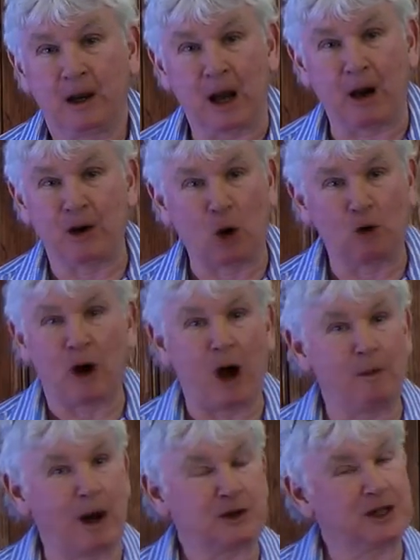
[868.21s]
Now, I don't know
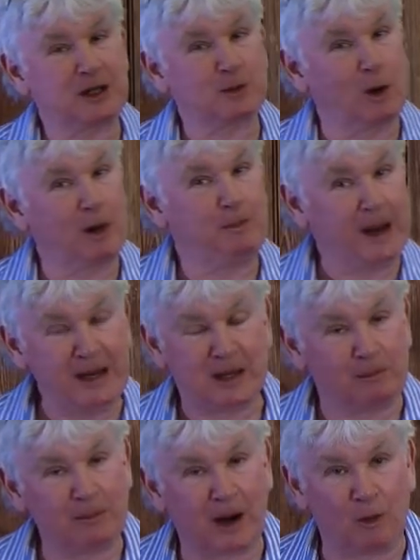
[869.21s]
how much this will impede
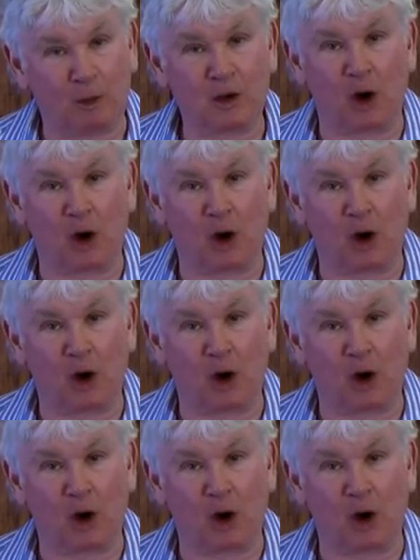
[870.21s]
them, but it will